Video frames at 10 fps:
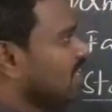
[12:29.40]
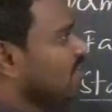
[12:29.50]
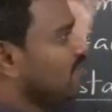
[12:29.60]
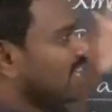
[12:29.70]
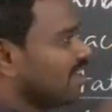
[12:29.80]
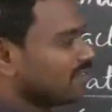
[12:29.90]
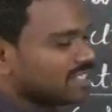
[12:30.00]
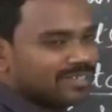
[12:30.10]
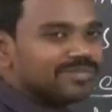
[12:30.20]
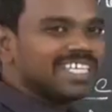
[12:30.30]
we have
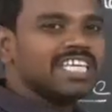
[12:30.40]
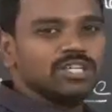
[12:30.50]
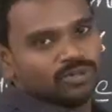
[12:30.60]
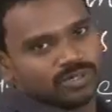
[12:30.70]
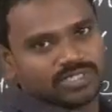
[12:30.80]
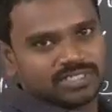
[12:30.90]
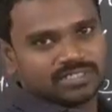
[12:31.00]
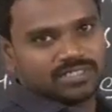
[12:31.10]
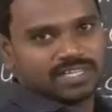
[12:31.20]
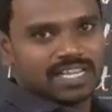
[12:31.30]
some
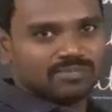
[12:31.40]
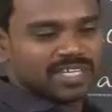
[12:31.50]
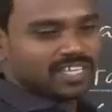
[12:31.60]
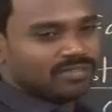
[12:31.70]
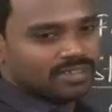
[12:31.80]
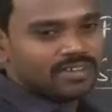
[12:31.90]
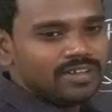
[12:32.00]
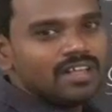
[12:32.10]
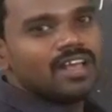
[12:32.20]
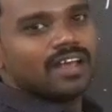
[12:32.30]
keywords. Let me give
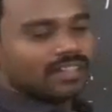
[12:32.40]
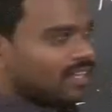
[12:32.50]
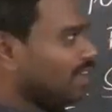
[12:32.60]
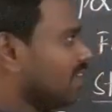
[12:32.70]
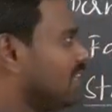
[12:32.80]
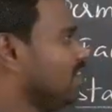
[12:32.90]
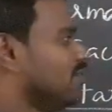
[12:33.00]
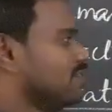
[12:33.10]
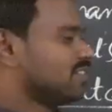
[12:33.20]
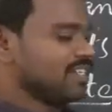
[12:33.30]
you the
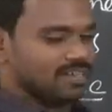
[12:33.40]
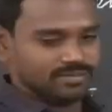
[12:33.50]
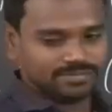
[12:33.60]
keywords now.